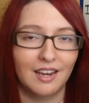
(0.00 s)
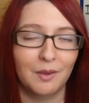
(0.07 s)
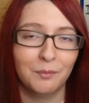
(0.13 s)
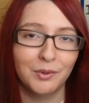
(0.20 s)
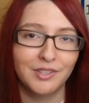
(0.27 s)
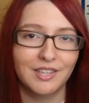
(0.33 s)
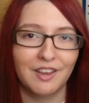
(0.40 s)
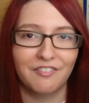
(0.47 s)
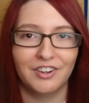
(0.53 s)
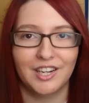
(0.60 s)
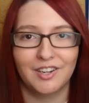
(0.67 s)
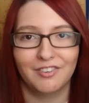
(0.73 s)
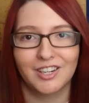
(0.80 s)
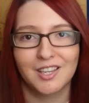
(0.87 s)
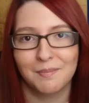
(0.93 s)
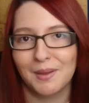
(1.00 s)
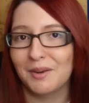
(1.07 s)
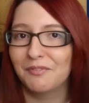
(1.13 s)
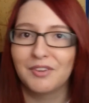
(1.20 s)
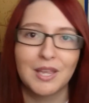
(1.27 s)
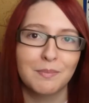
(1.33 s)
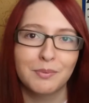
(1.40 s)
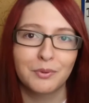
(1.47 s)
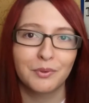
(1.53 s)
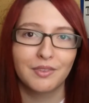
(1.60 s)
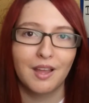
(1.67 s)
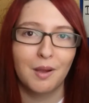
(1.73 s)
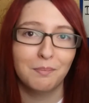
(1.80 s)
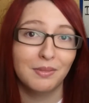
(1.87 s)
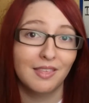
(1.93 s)
and I would definitely recommend
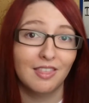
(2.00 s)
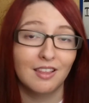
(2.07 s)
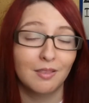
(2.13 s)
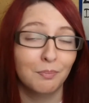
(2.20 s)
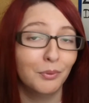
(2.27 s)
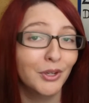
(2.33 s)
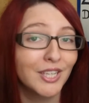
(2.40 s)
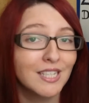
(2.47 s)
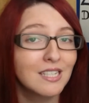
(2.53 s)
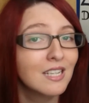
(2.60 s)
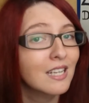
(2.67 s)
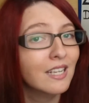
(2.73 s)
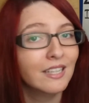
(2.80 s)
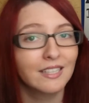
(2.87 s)
Fables up to this point,